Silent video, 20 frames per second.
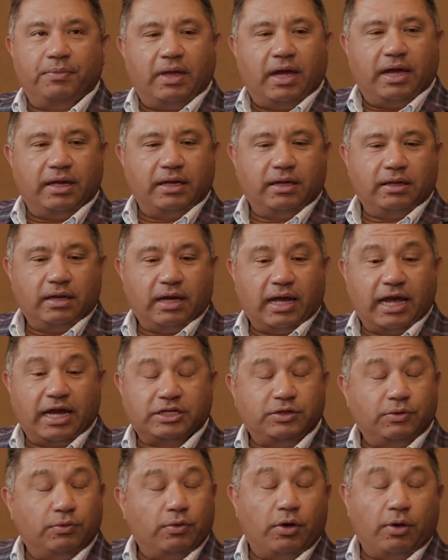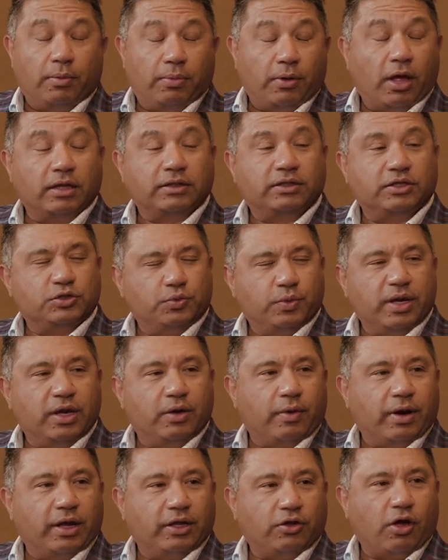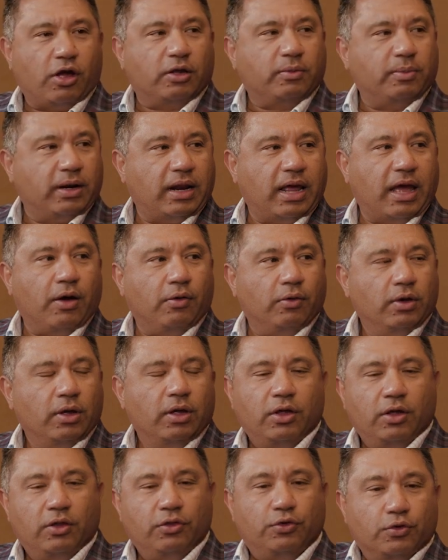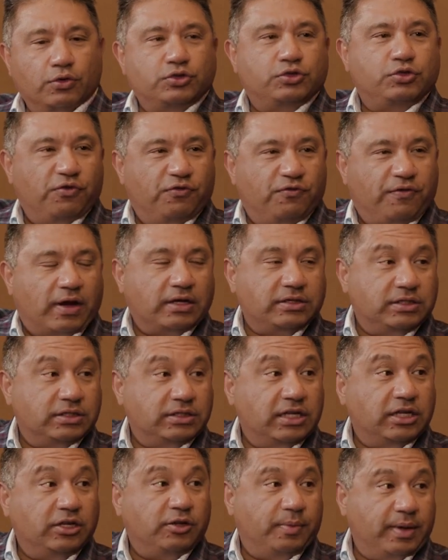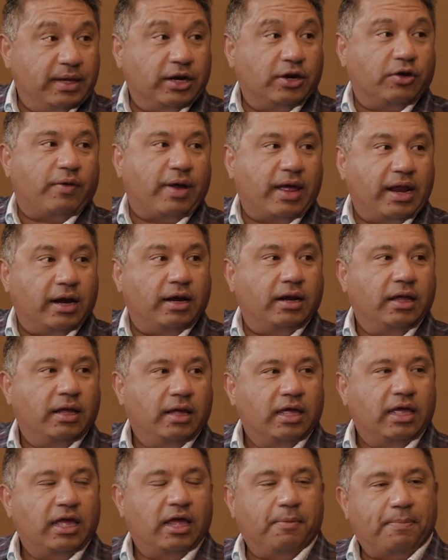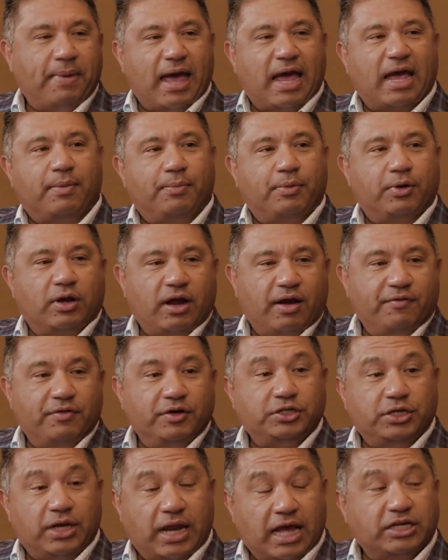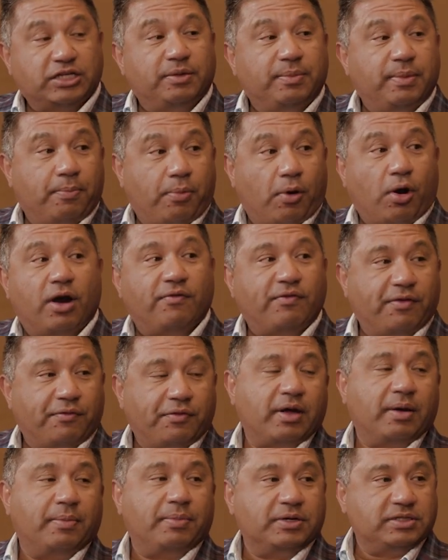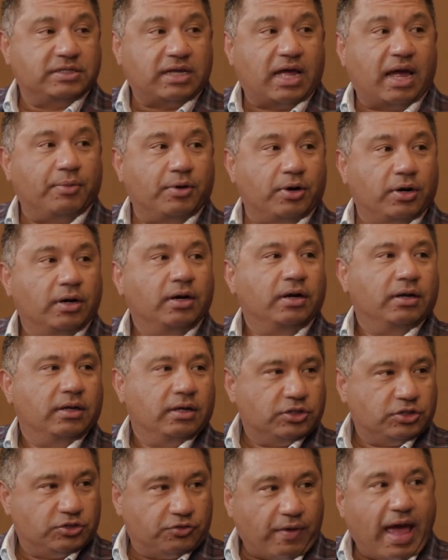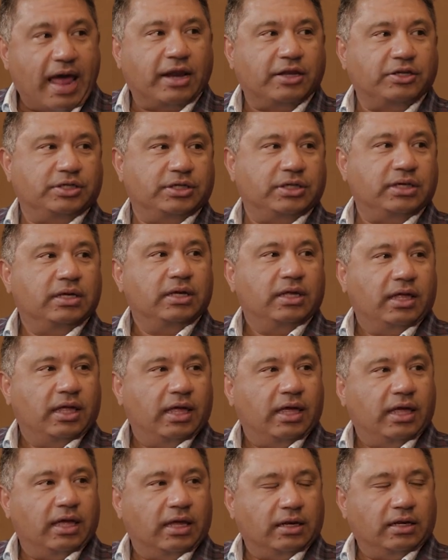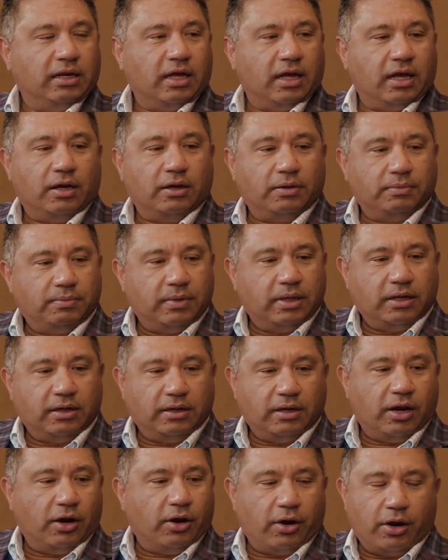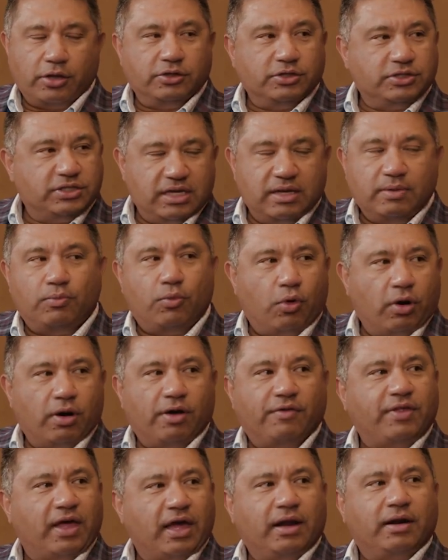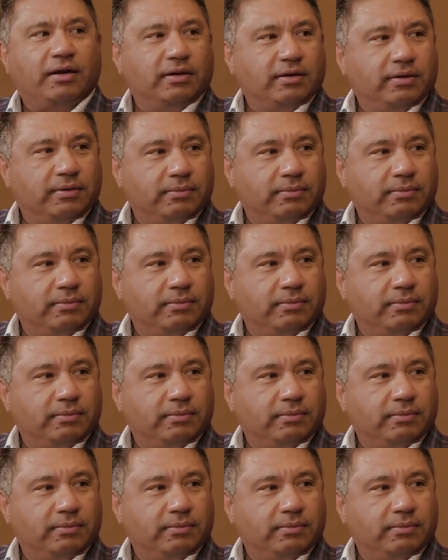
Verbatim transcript: I, I actually wrote a blog this week where I talked about how those two functions need to be integrated and backup recovery should actually be part of every company's cyber strategy. And, uh, and are you seeing more of that?